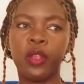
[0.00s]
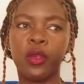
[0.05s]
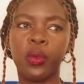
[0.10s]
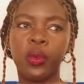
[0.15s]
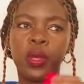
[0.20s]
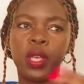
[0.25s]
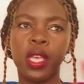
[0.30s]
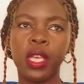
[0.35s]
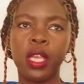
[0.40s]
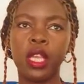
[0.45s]
you
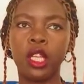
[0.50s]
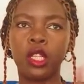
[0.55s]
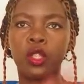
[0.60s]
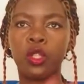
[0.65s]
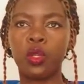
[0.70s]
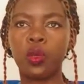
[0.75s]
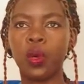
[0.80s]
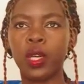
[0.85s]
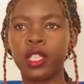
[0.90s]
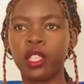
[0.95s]
eat,
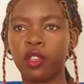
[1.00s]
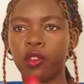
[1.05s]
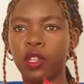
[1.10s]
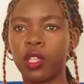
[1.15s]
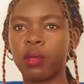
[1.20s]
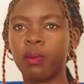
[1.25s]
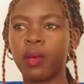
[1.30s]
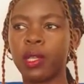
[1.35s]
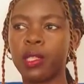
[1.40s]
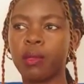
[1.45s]
you watch a
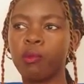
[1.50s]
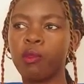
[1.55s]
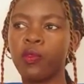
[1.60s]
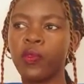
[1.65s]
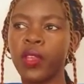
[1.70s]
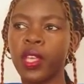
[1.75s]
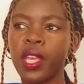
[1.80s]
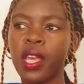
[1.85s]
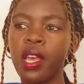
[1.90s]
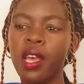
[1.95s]
Christmas
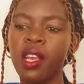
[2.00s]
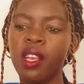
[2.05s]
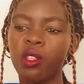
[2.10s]
movie,